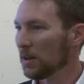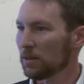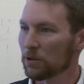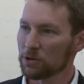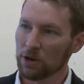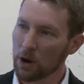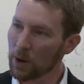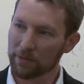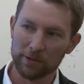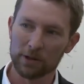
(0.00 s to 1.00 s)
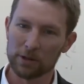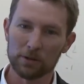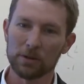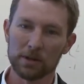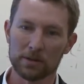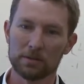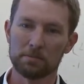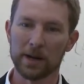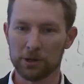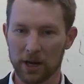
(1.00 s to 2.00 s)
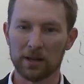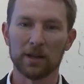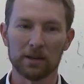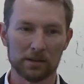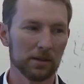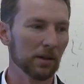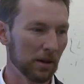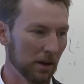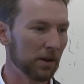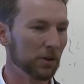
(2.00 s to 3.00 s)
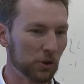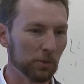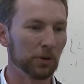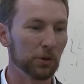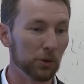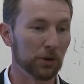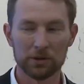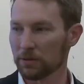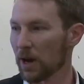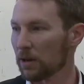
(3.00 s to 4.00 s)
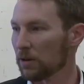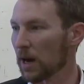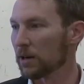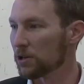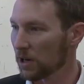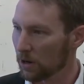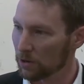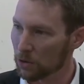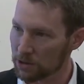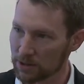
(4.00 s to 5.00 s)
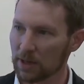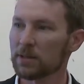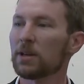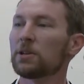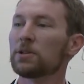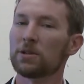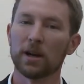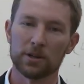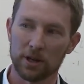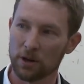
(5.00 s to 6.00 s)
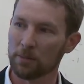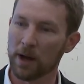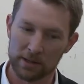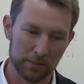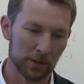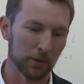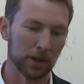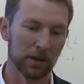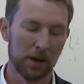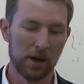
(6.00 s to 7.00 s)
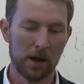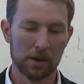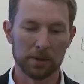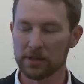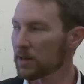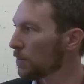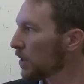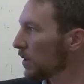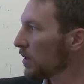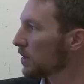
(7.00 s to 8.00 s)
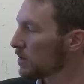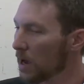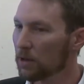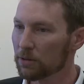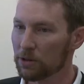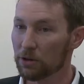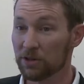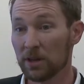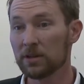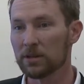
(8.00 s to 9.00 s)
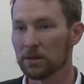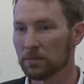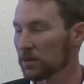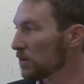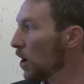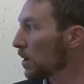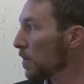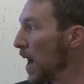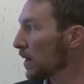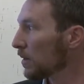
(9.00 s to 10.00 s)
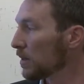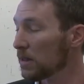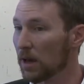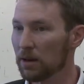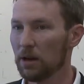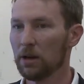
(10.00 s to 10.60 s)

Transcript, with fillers: there's no way for you to do this by checking a, a consumer tool, right? You're not going to check all the origins and destinations. You're not going to check all the miles in between. But something needs to tell your systems automatically that